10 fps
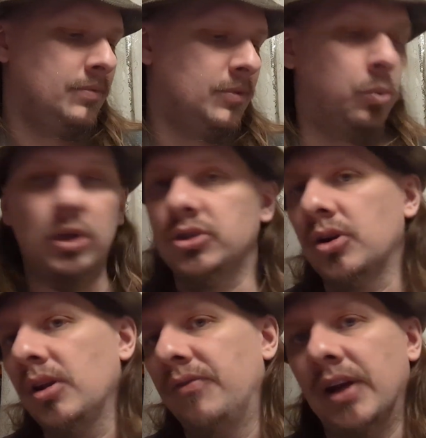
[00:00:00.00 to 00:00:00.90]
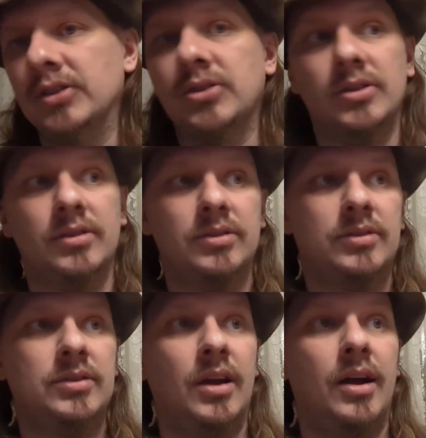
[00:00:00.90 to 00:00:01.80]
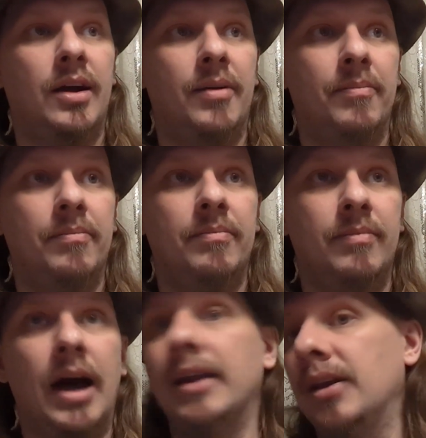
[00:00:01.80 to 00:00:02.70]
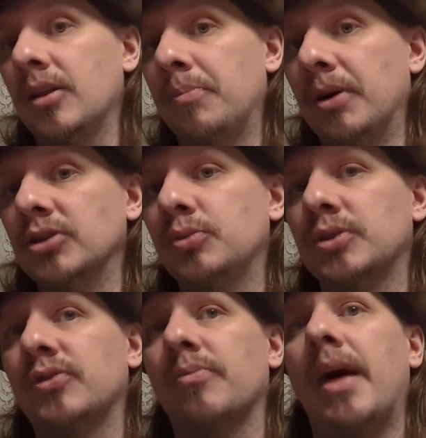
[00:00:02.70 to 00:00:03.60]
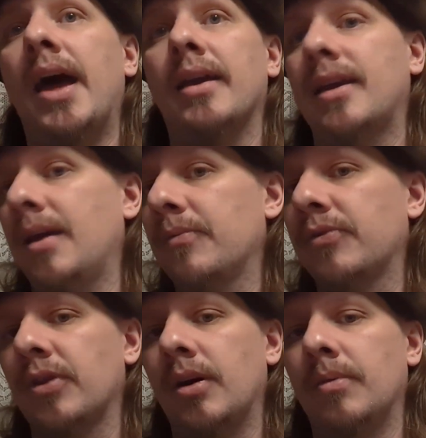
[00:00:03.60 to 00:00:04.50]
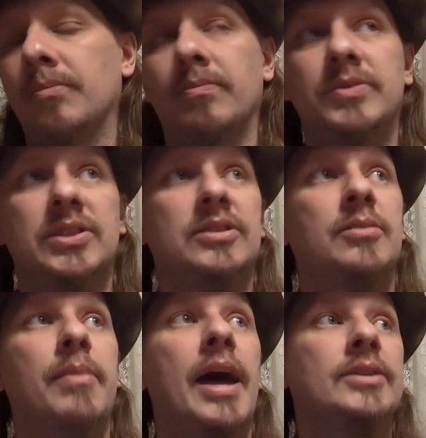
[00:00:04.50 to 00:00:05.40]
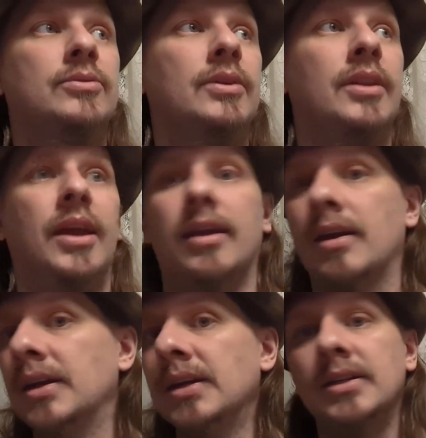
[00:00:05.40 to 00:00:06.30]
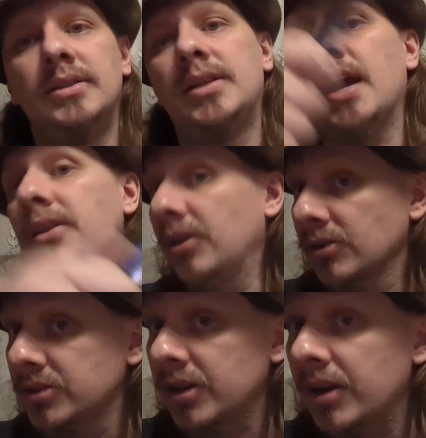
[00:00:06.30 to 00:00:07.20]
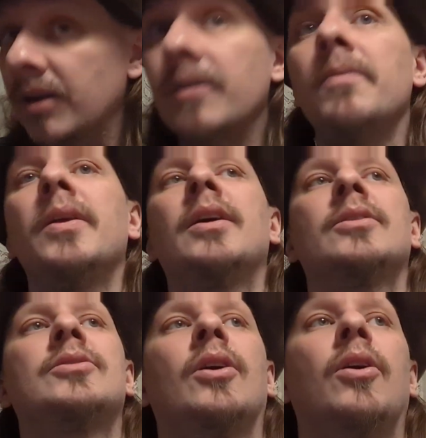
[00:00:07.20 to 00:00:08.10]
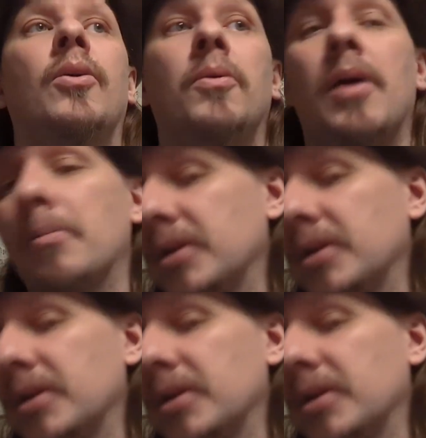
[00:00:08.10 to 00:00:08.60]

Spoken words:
the Witch Girl Adventures idea, the Punch Witch from that came from System Mastery like 10 years ago. So I'm